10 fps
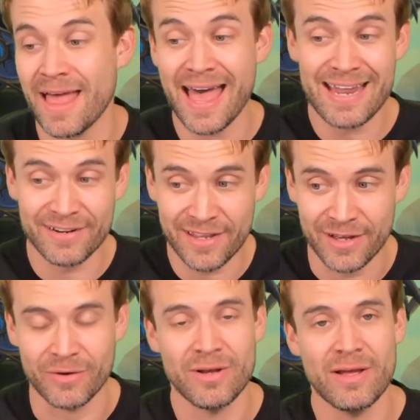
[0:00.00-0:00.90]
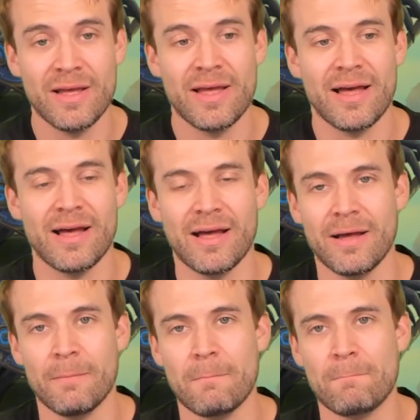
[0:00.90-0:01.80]
I don't know.
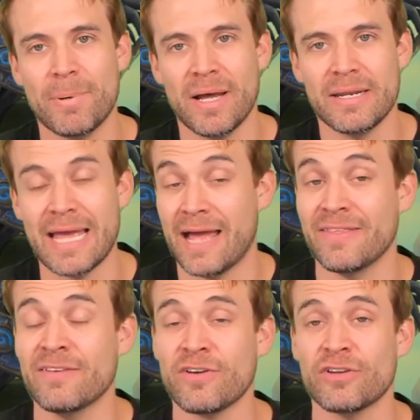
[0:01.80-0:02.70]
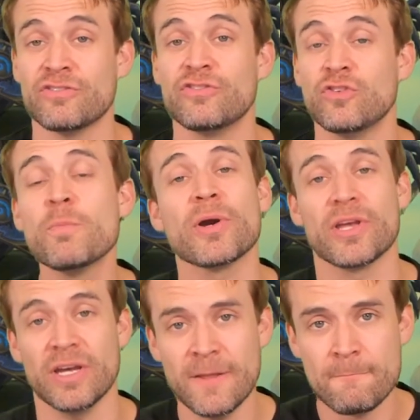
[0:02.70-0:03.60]
But yeah, I think this card is super good,